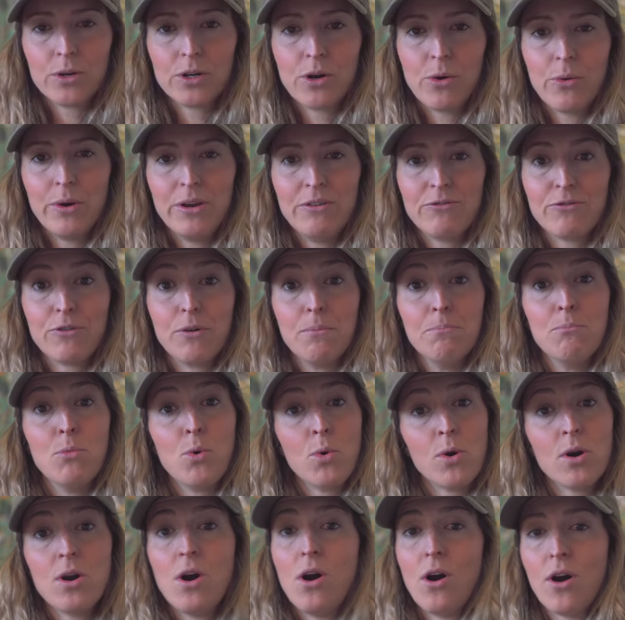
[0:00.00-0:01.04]
going for
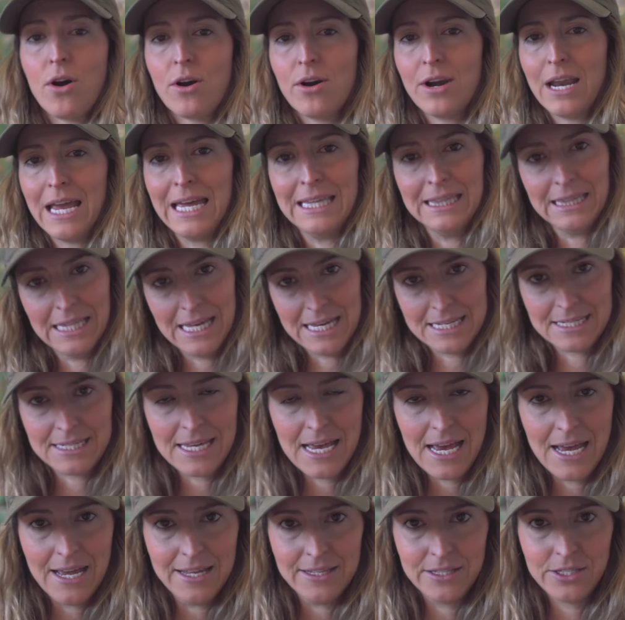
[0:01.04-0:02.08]
more heart and less
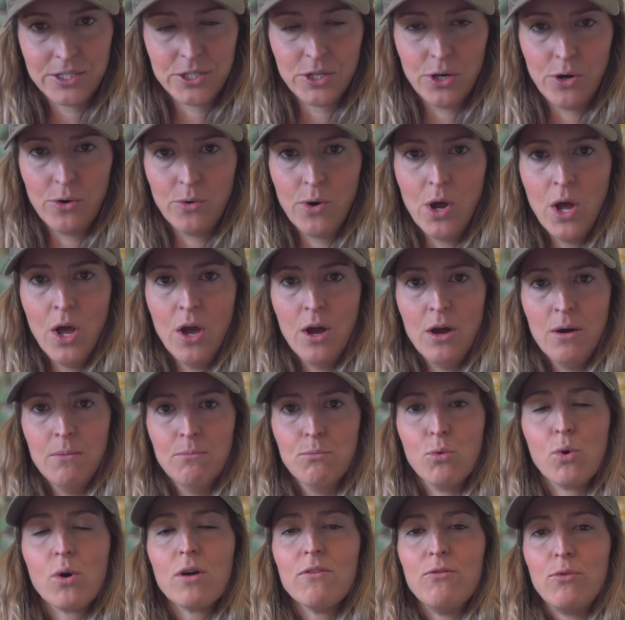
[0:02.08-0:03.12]
head. So
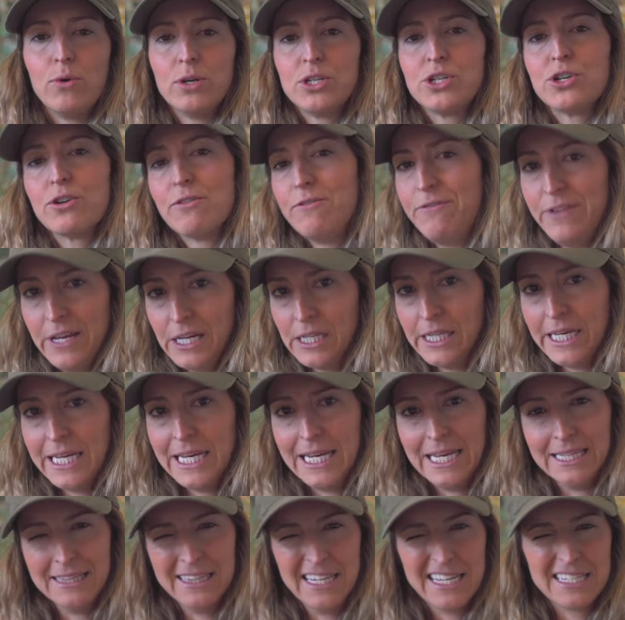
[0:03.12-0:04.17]
more of what you're feeling
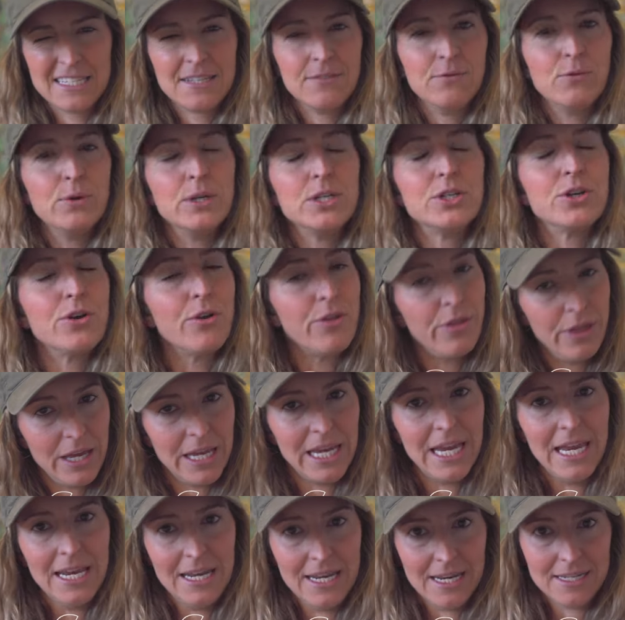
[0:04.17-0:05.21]
and less of what you're
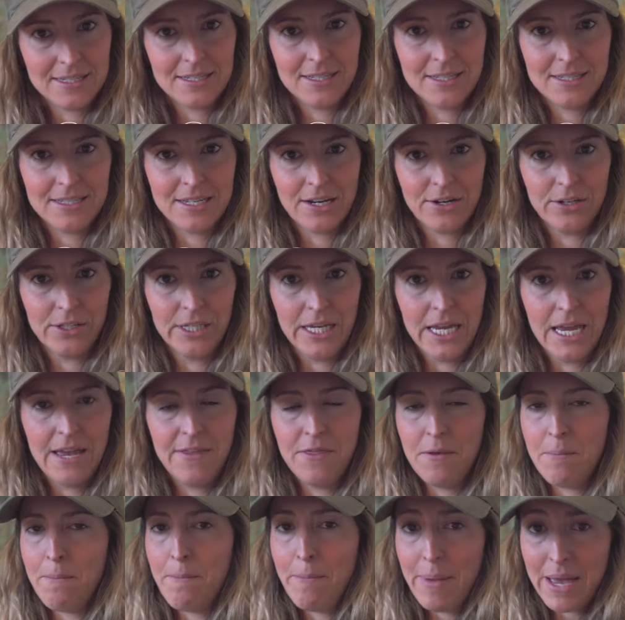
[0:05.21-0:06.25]
thinking necessarily. And
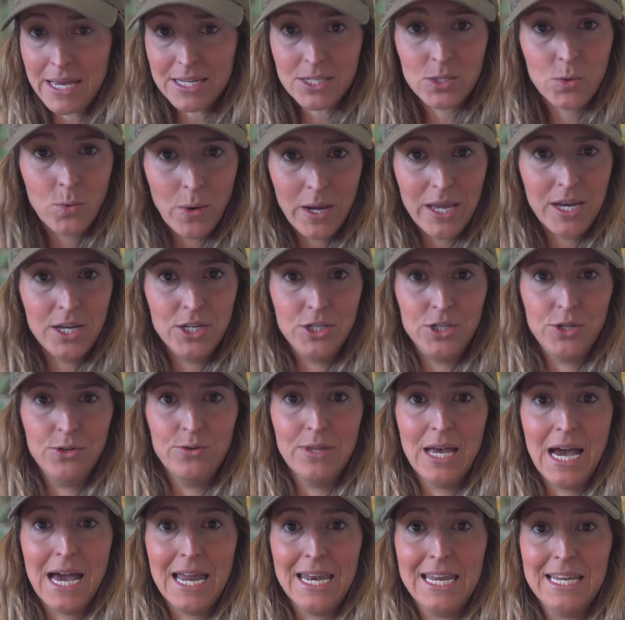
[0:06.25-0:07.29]
the best way to do
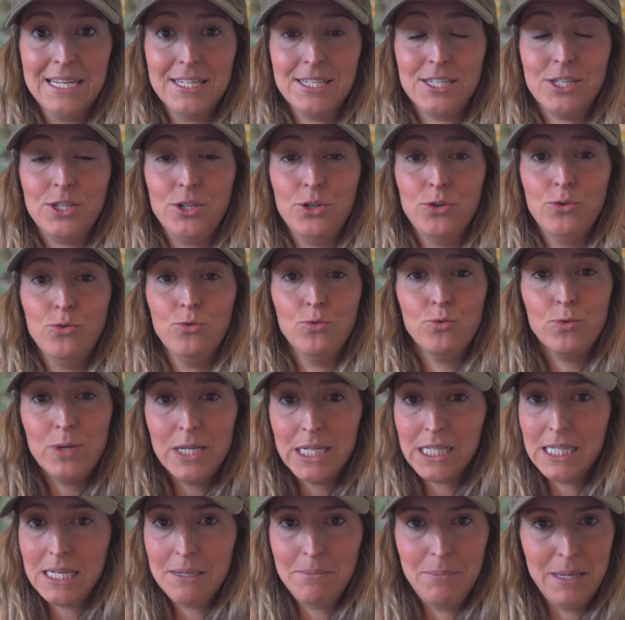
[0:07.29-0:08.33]
that is to
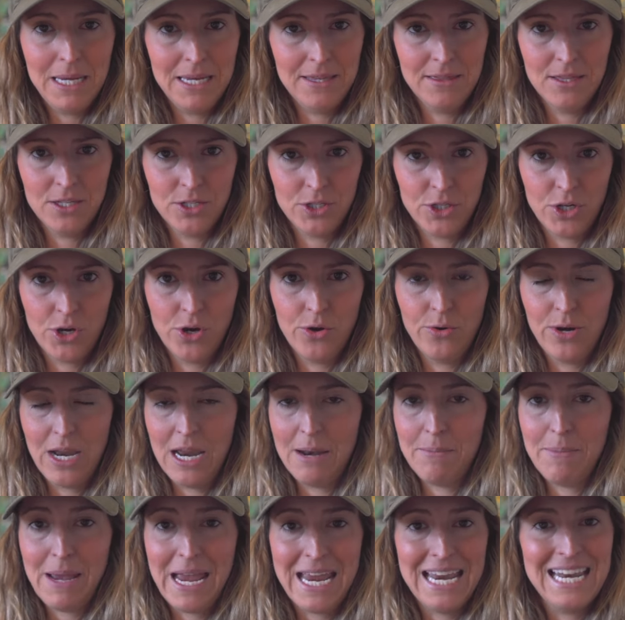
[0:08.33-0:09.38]
really be in the zone
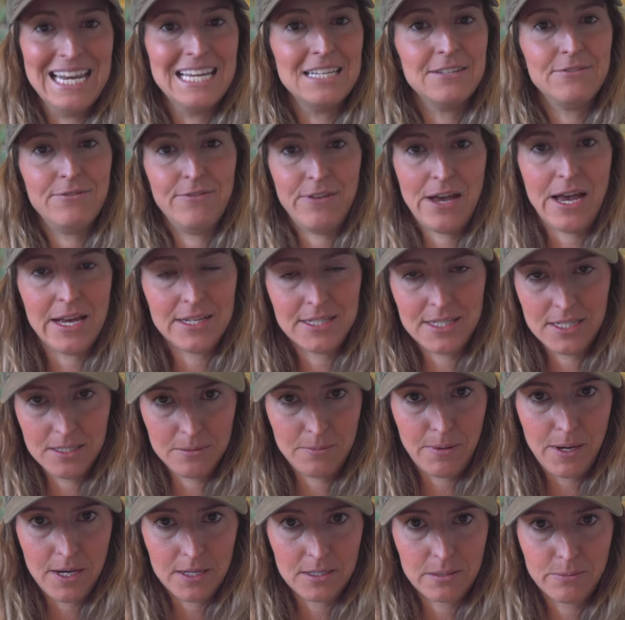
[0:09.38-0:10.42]
and paint as fast as
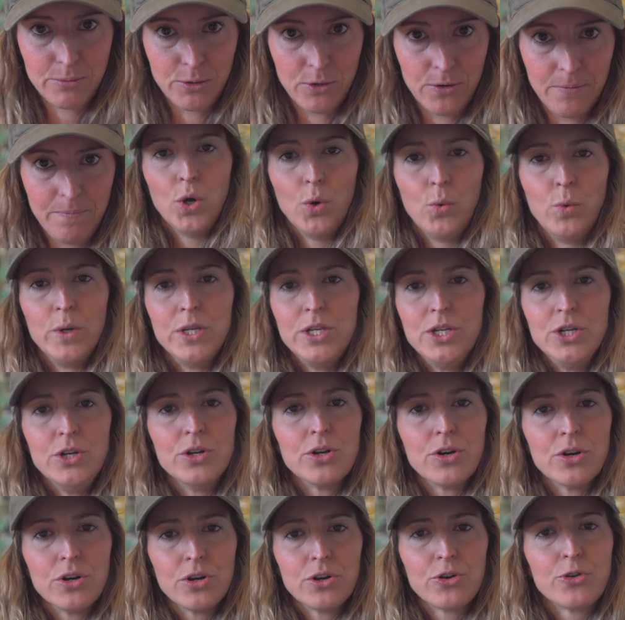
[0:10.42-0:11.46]
possible. When you're